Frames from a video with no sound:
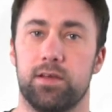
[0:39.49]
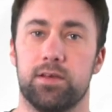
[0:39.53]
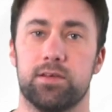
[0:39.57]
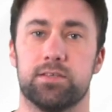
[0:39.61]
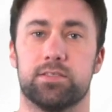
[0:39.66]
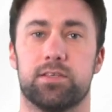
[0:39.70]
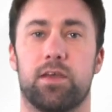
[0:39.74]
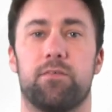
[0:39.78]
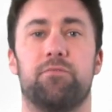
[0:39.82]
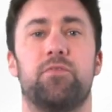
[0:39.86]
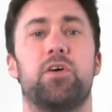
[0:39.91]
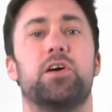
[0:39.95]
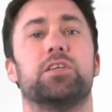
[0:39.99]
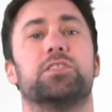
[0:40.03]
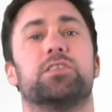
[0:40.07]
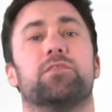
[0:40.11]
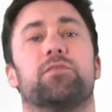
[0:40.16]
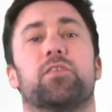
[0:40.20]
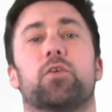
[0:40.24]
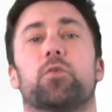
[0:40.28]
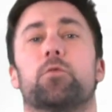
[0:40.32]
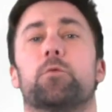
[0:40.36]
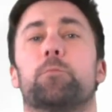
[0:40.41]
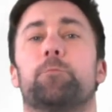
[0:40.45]
So first of
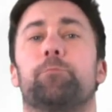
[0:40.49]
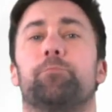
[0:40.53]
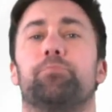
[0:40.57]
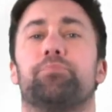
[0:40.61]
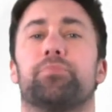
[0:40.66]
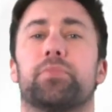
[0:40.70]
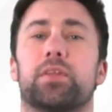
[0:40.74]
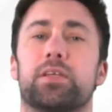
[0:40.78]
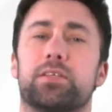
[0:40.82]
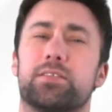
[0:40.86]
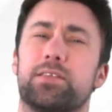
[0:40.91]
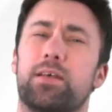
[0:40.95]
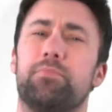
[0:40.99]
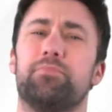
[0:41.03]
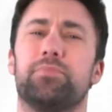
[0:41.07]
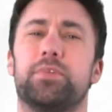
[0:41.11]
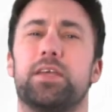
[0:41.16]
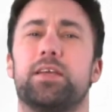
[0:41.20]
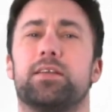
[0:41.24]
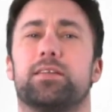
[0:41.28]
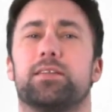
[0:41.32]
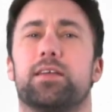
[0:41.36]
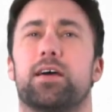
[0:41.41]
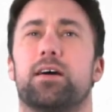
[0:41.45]
all,
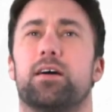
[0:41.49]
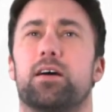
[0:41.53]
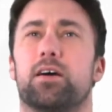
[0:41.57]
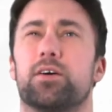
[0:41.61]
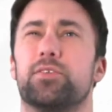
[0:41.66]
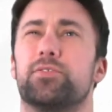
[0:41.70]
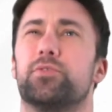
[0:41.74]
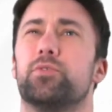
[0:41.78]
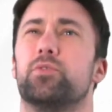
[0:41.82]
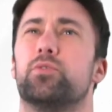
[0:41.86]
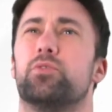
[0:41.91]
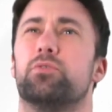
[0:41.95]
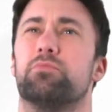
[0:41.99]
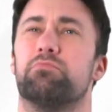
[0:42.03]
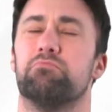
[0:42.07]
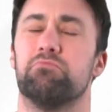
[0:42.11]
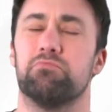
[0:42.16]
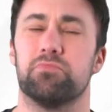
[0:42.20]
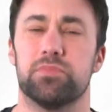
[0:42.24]
something that I thought